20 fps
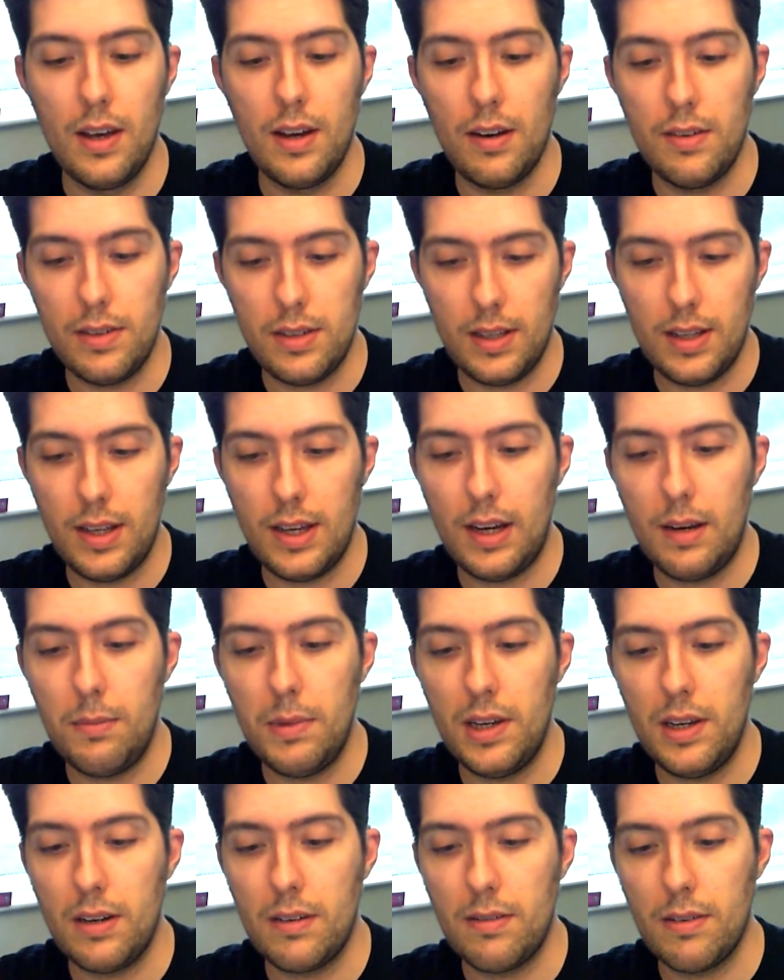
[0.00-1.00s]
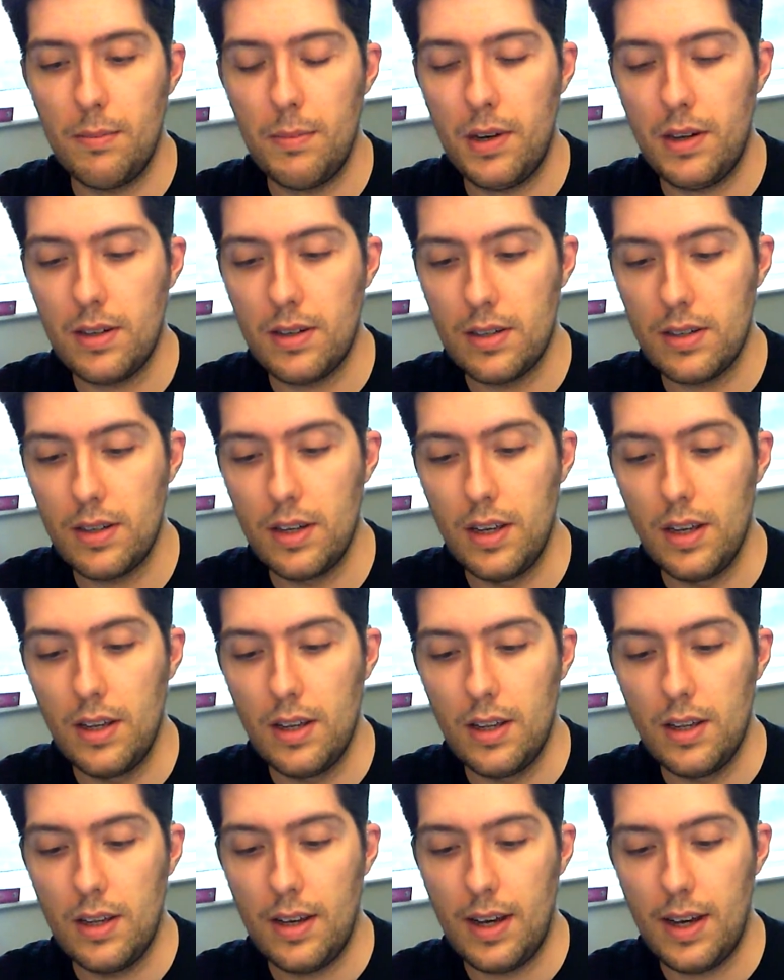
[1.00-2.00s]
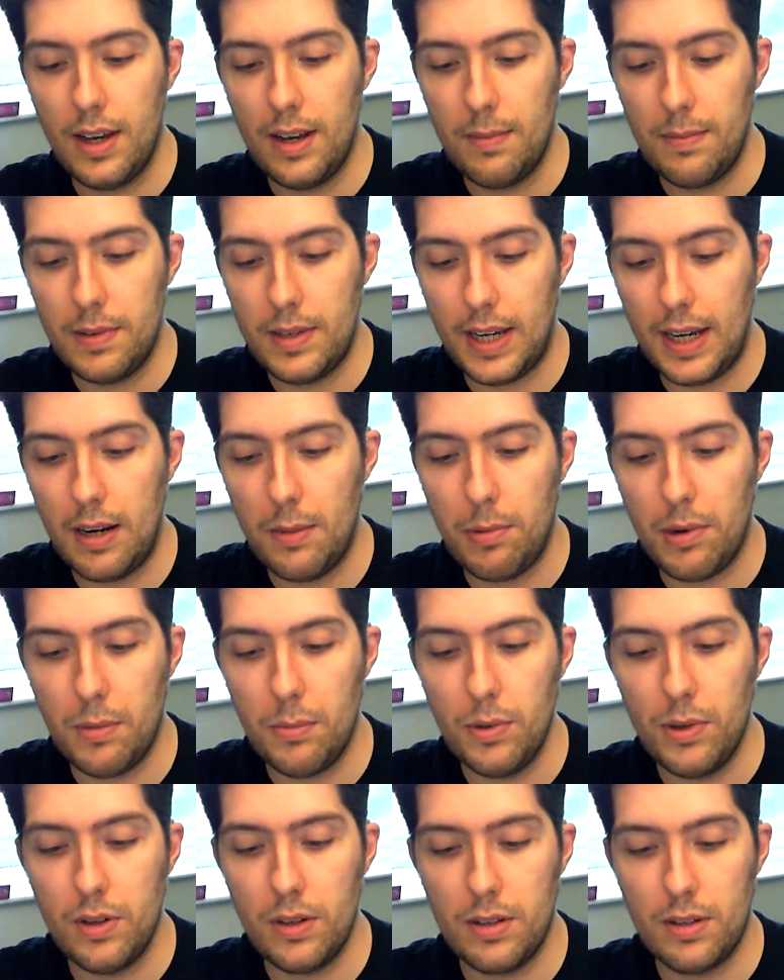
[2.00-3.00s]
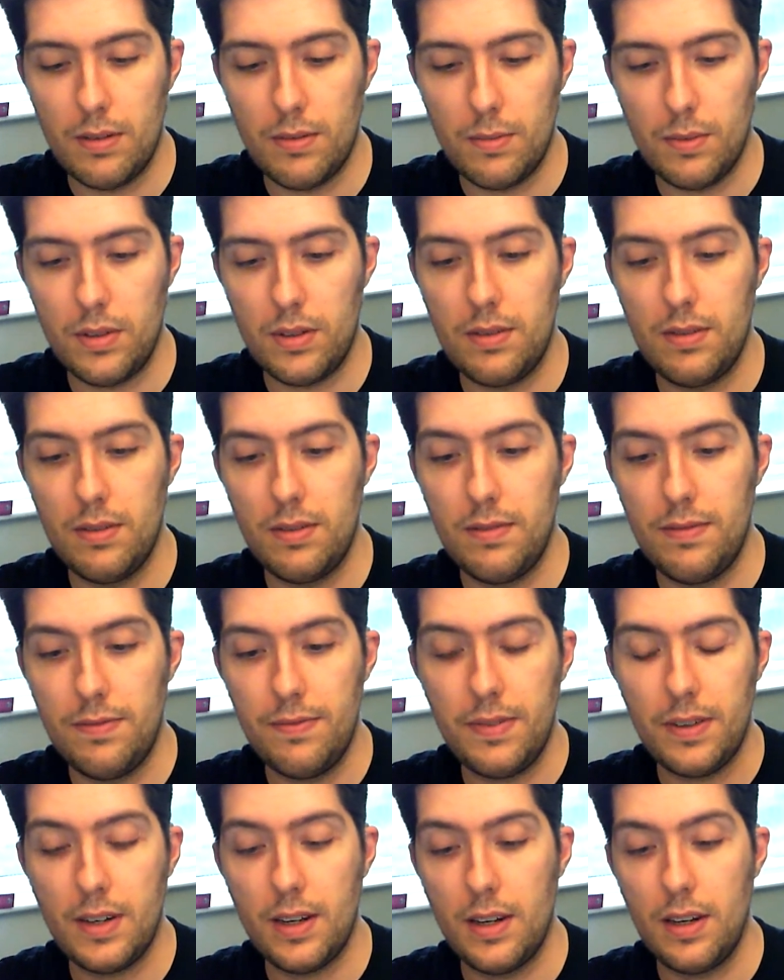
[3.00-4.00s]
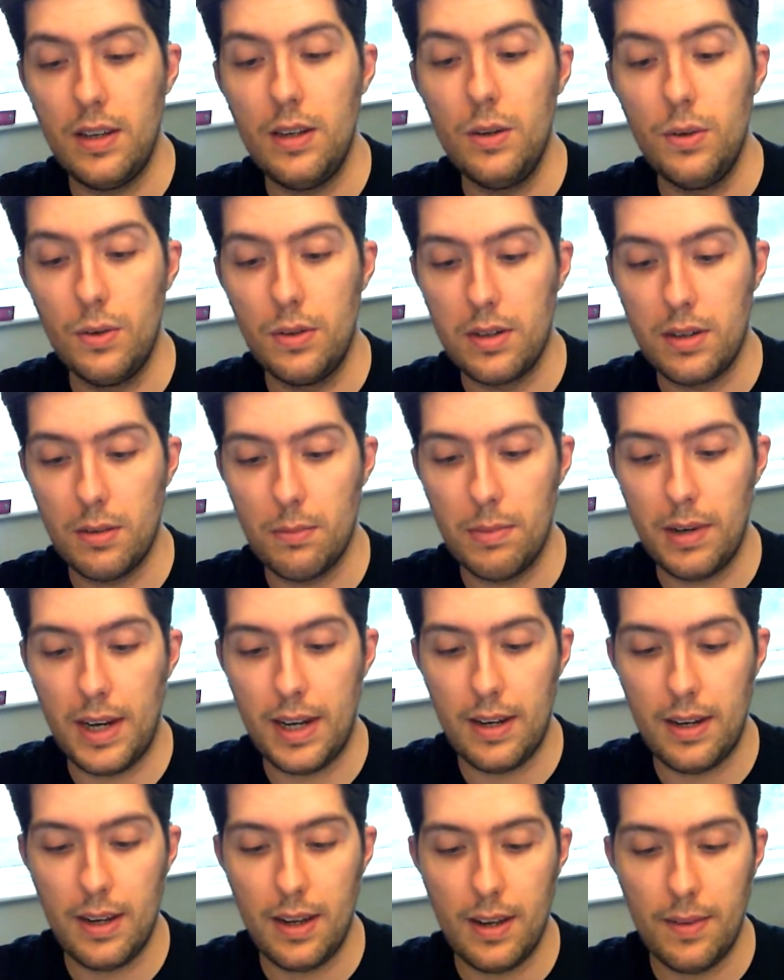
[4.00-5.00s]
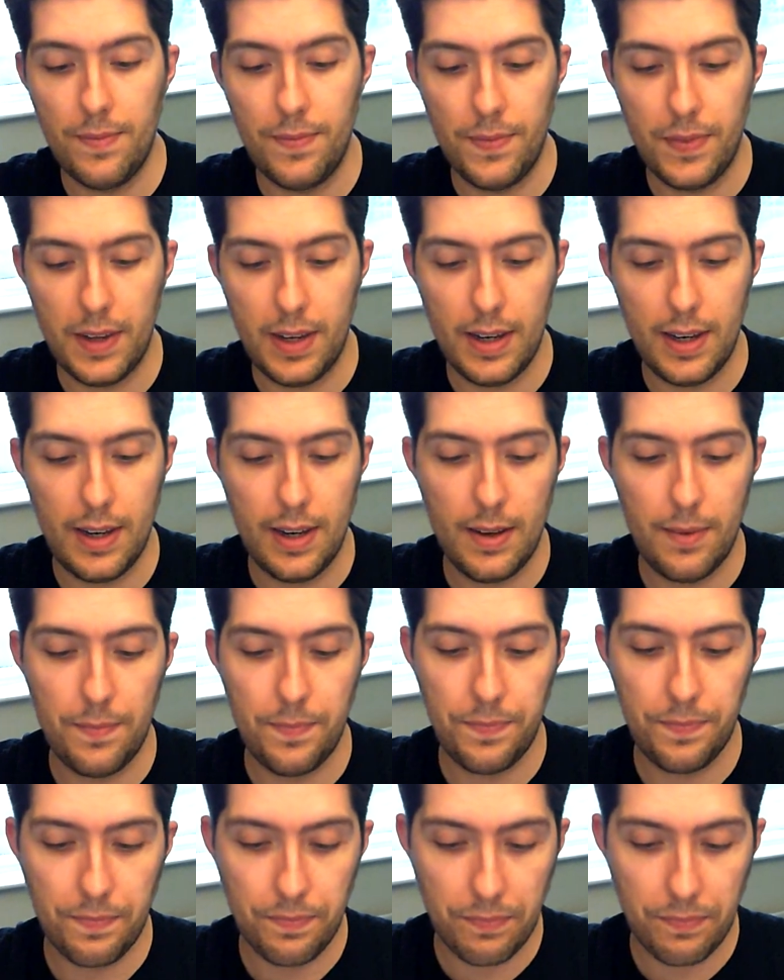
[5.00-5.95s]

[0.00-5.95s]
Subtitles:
Obviously, the animated Grimlock's Dinobot mode was fucking huge compared to the